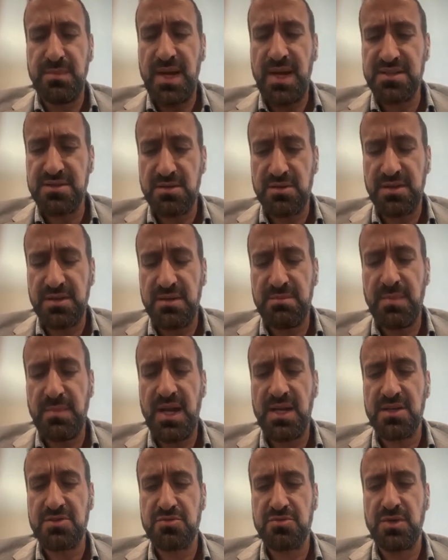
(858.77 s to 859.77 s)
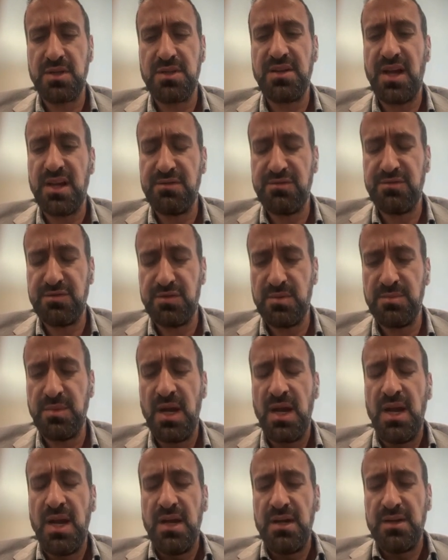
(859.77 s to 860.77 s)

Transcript: MASLD and MASH will die from